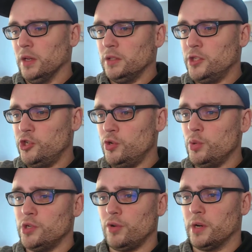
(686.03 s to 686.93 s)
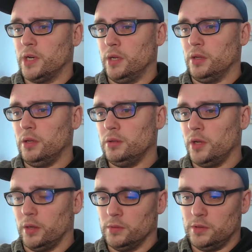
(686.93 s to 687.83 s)
Did you do a drug deal?
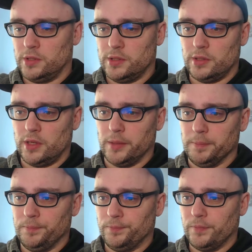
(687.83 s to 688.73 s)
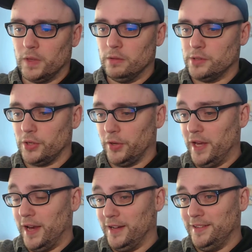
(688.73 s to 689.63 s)
No, just, so
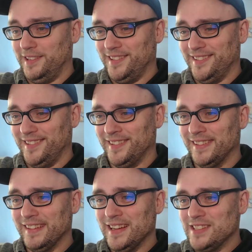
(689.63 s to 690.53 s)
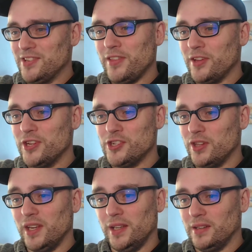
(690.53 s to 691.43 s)
yeah. So they'll
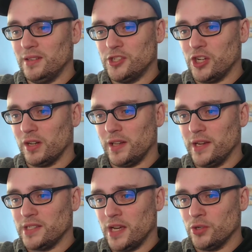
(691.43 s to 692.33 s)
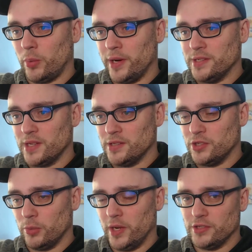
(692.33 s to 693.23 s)
usually chuck like 10, 20 cents
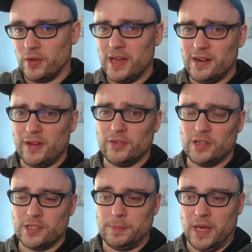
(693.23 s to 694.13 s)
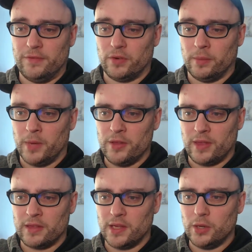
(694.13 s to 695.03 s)
your way. So I had enough to just pay for a month.
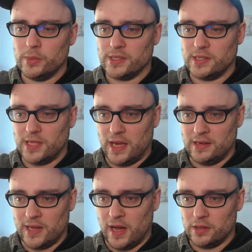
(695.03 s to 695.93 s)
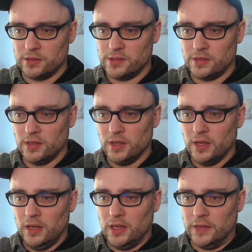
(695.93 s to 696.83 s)
I think it was $10
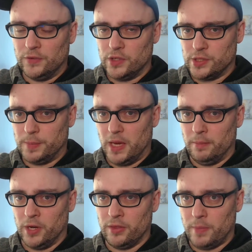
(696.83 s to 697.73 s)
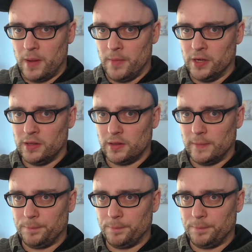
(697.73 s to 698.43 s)
if you just pay month by month.